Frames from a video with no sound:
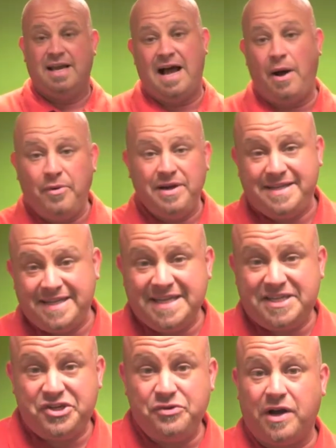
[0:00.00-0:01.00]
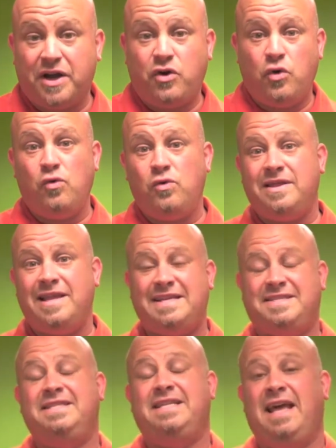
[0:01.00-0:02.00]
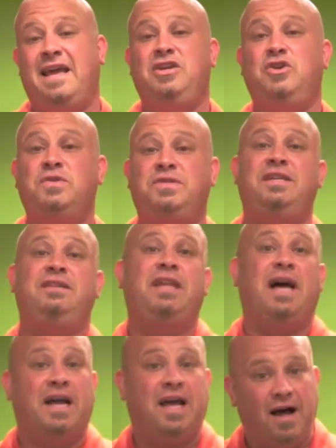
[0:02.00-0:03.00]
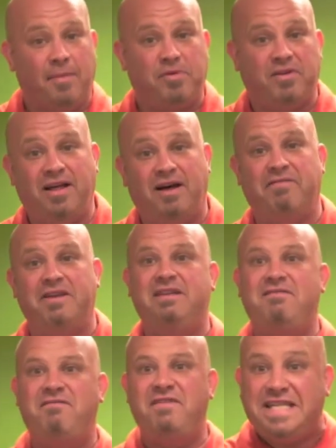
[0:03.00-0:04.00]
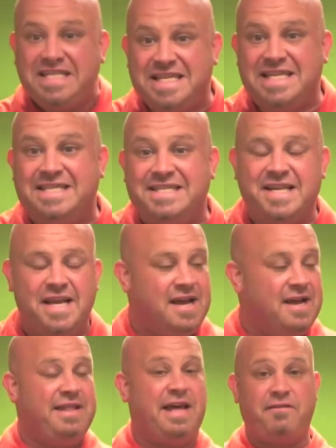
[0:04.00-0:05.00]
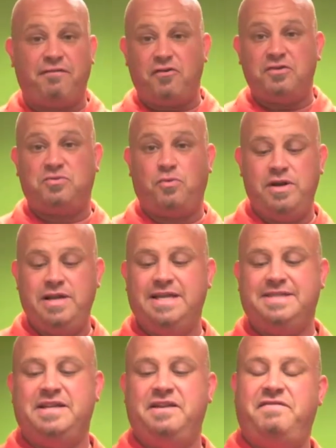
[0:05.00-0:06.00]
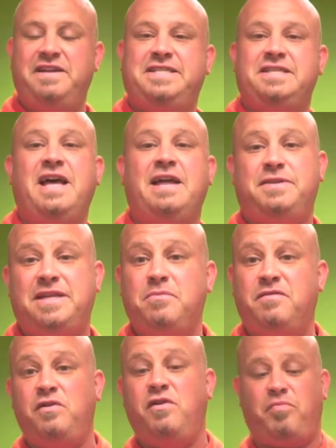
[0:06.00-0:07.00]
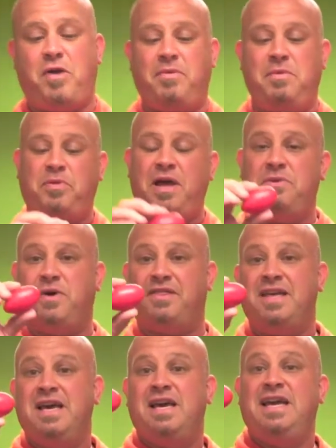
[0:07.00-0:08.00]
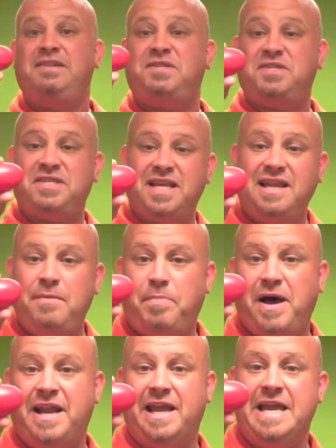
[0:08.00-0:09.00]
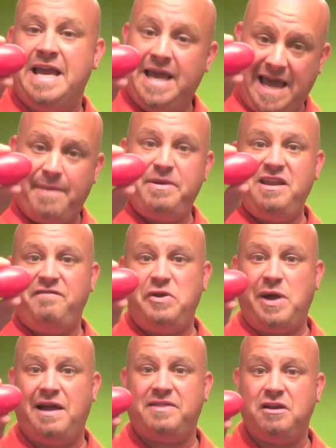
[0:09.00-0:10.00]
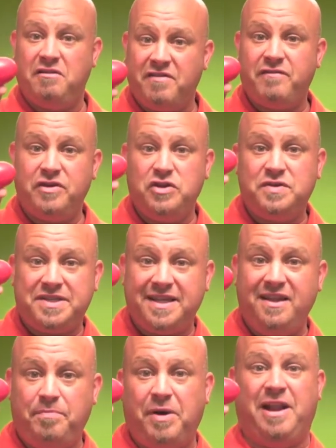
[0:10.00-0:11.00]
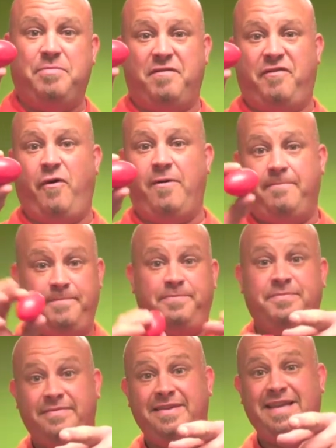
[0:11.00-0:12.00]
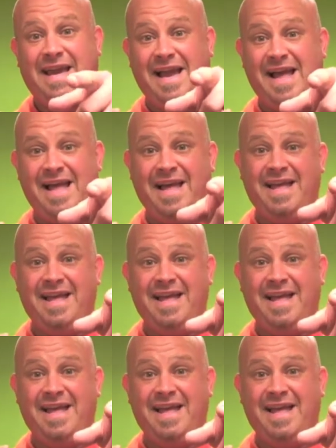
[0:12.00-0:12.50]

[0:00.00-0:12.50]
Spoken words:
I want to teach you a cool lesson today using a couple of inventions. Now, the first one is an invention that some of you have probably played with. It's Silly Putty. How many of you out there have ever used Silly Putty before? Yeah?